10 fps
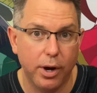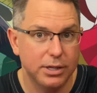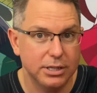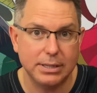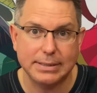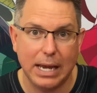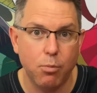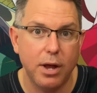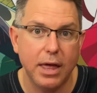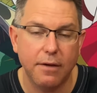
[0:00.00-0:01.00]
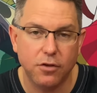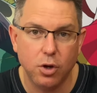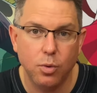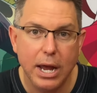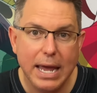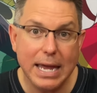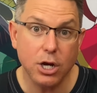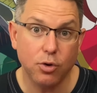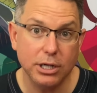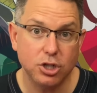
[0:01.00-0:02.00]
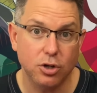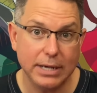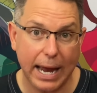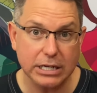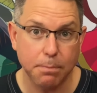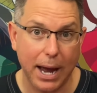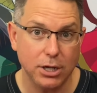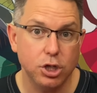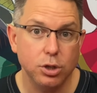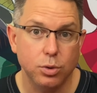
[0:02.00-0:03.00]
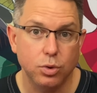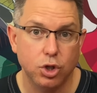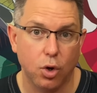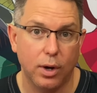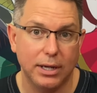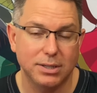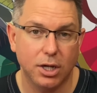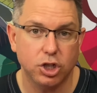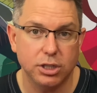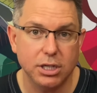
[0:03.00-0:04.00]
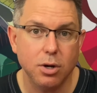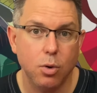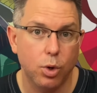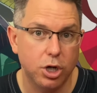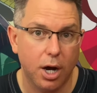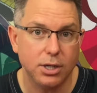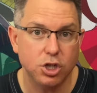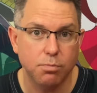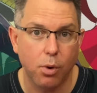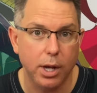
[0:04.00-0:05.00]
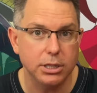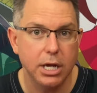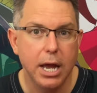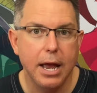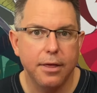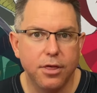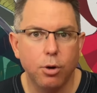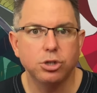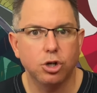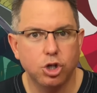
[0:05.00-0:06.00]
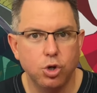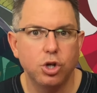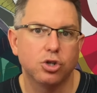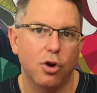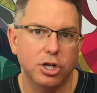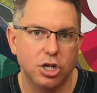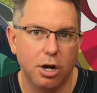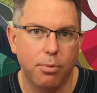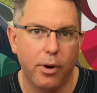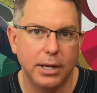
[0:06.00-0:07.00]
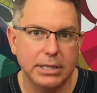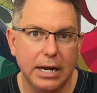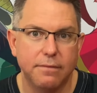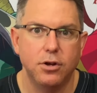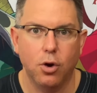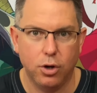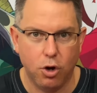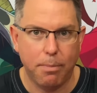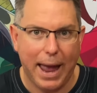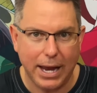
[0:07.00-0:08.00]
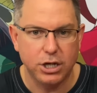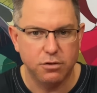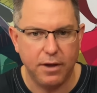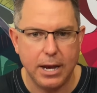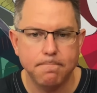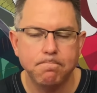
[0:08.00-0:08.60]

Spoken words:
Just the same way that if you increased your dex by 2 during Session 0 would cost 2 points. Those are 2 discretionary points of your package of 8.